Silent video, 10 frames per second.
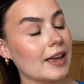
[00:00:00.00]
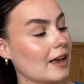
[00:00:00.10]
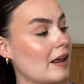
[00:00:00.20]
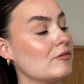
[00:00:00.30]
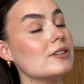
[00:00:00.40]

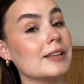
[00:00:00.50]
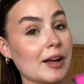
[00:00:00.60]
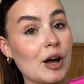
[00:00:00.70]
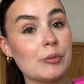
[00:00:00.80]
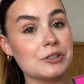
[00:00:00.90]
And I've used that a
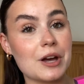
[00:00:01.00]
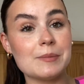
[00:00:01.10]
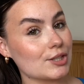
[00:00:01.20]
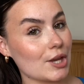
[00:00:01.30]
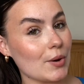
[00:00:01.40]
couple of
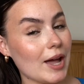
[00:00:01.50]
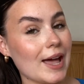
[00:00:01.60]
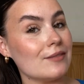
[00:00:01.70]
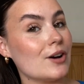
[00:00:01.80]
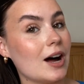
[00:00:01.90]
times. So I
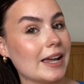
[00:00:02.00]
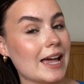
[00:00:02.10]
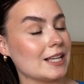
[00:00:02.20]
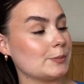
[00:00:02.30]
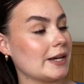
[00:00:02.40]
have high
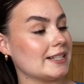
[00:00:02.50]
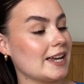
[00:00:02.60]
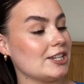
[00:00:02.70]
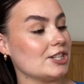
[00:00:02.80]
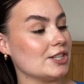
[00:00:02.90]

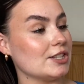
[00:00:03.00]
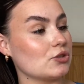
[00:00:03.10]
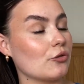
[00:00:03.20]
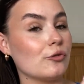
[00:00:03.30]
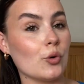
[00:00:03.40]
expectations
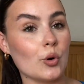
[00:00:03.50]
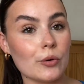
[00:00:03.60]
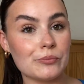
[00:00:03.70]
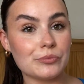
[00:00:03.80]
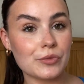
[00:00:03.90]
for
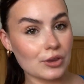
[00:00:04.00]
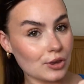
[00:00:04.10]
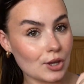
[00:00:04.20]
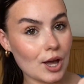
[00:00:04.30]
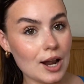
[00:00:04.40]

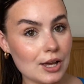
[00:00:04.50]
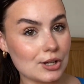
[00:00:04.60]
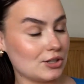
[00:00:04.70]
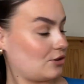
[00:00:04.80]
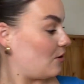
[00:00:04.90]
the colour
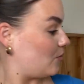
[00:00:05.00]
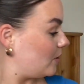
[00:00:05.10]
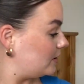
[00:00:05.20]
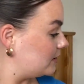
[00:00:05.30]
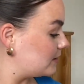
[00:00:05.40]
control
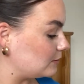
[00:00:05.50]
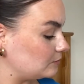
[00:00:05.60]
ones.